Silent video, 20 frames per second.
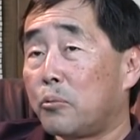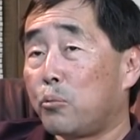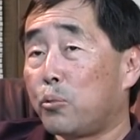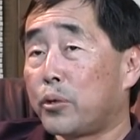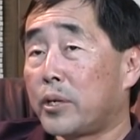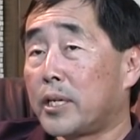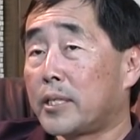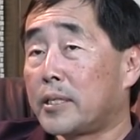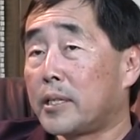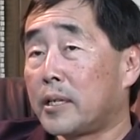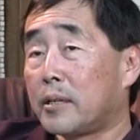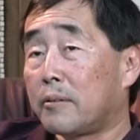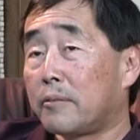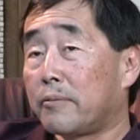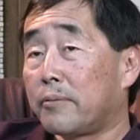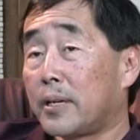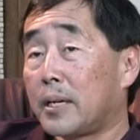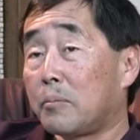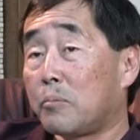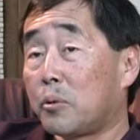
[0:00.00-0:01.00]
would
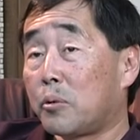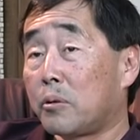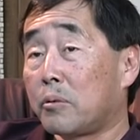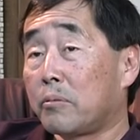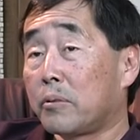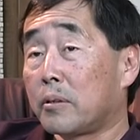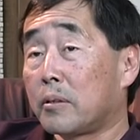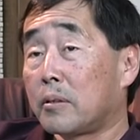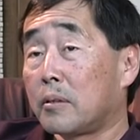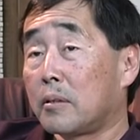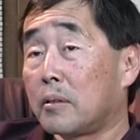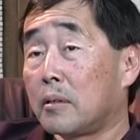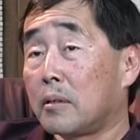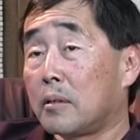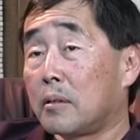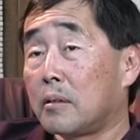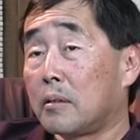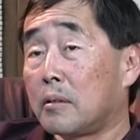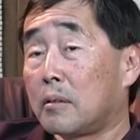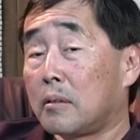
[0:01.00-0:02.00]
identify more with
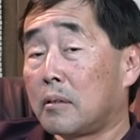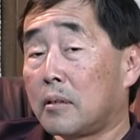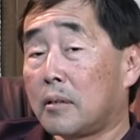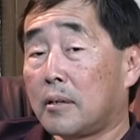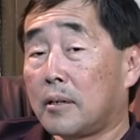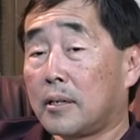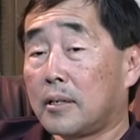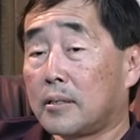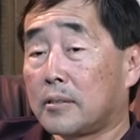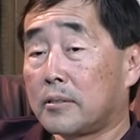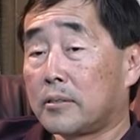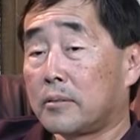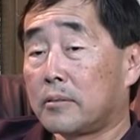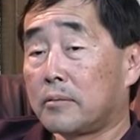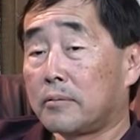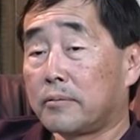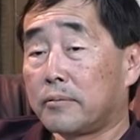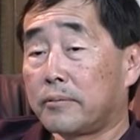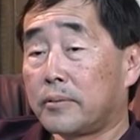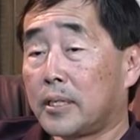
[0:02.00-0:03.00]
the cause
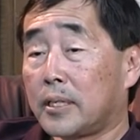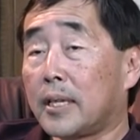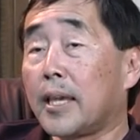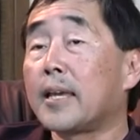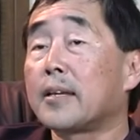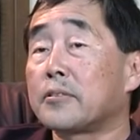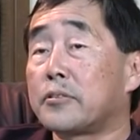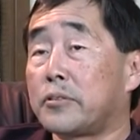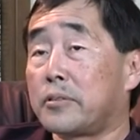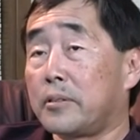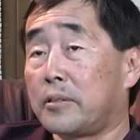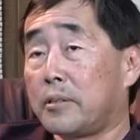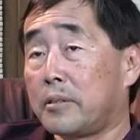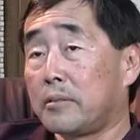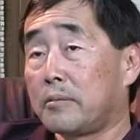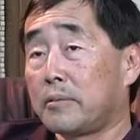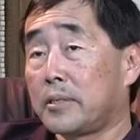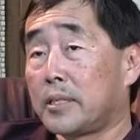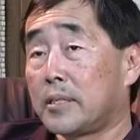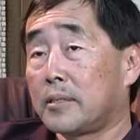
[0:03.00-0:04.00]
of against the
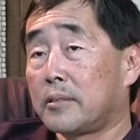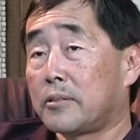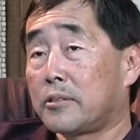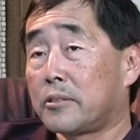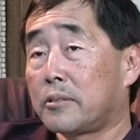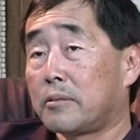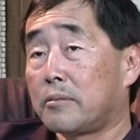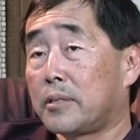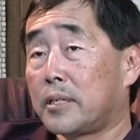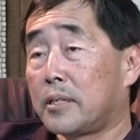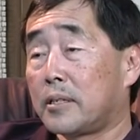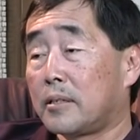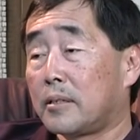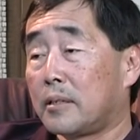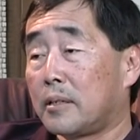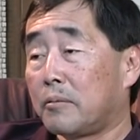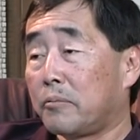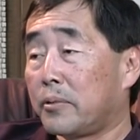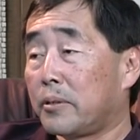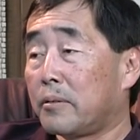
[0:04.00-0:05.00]
union and so
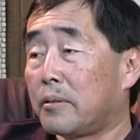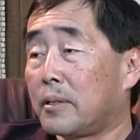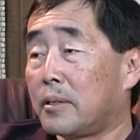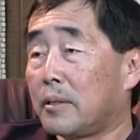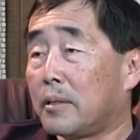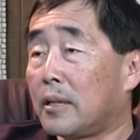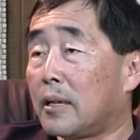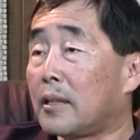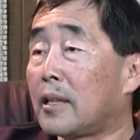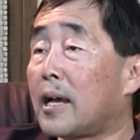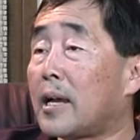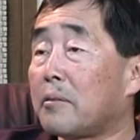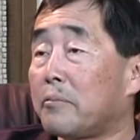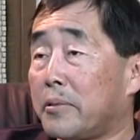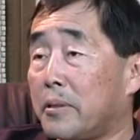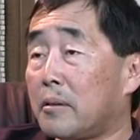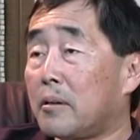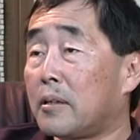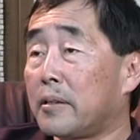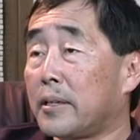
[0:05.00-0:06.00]
on, and with and ally
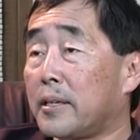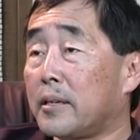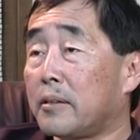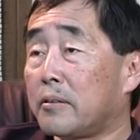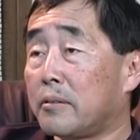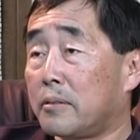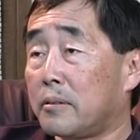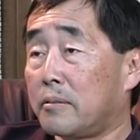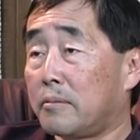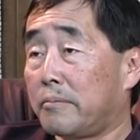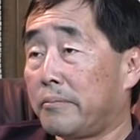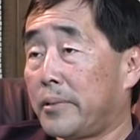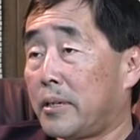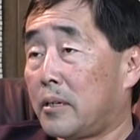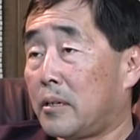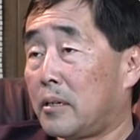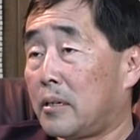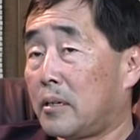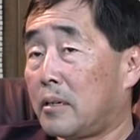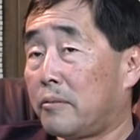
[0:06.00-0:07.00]
with all the other
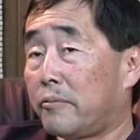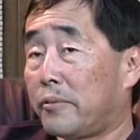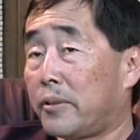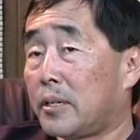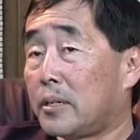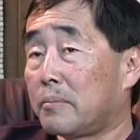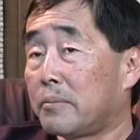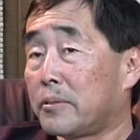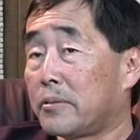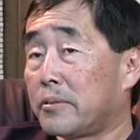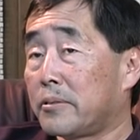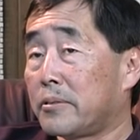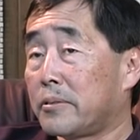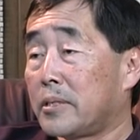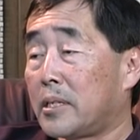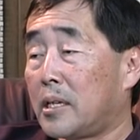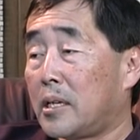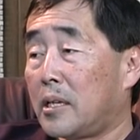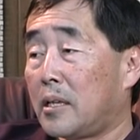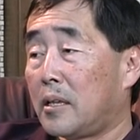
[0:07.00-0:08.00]
farmers.
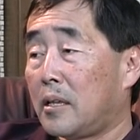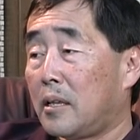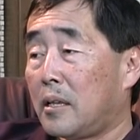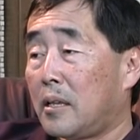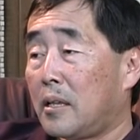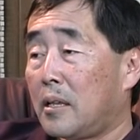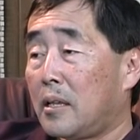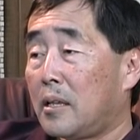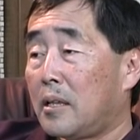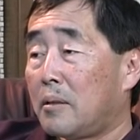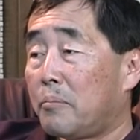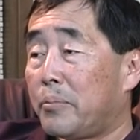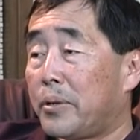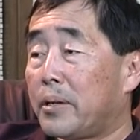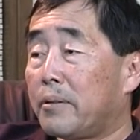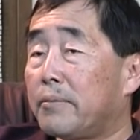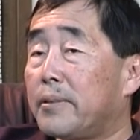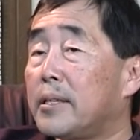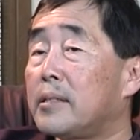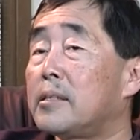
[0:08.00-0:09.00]
But
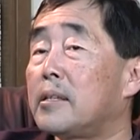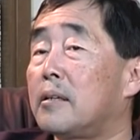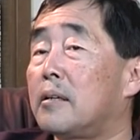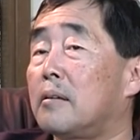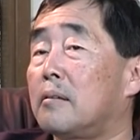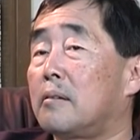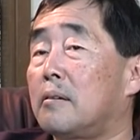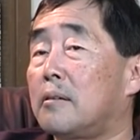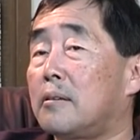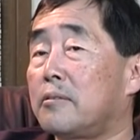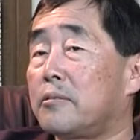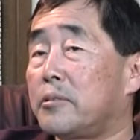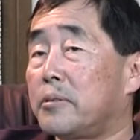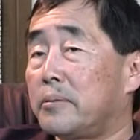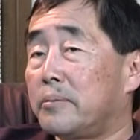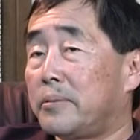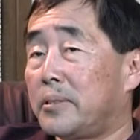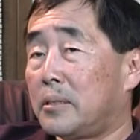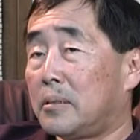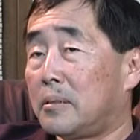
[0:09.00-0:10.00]
if they take a
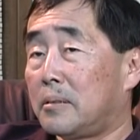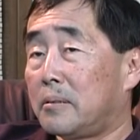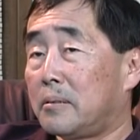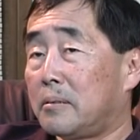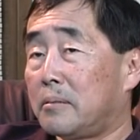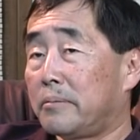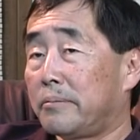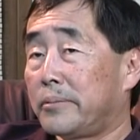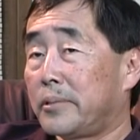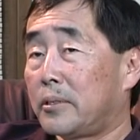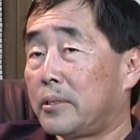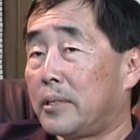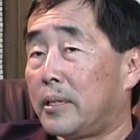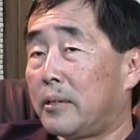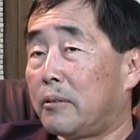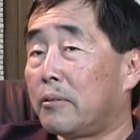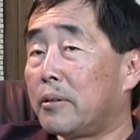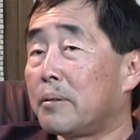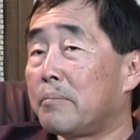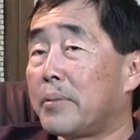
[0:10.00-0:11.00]
larger view,
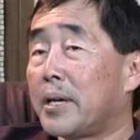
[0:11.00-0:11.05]
going